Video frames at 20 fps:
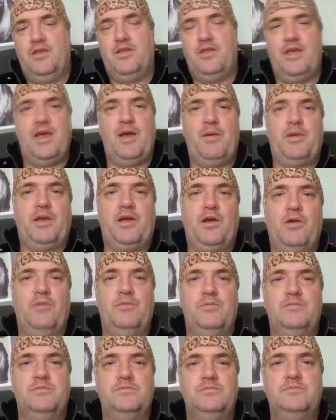There we go.
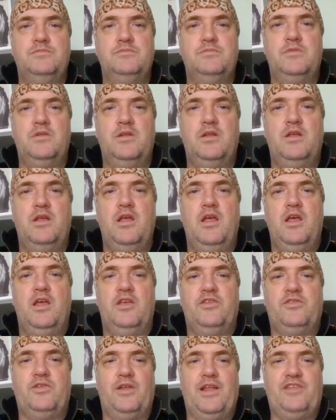
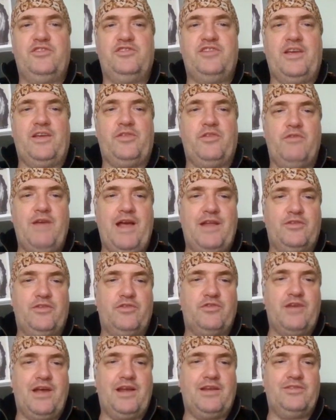So let's check the
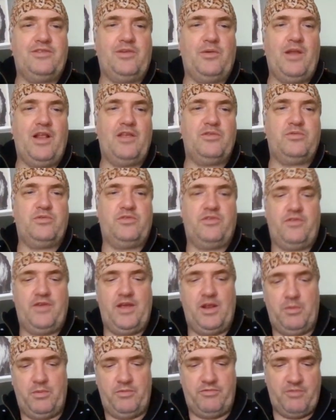Ranters rack and see what else was
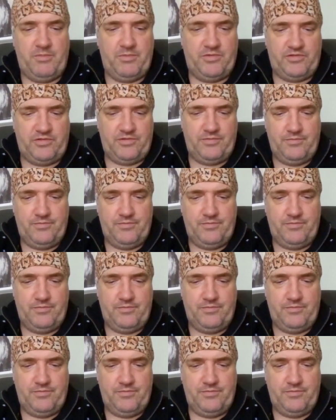available from it.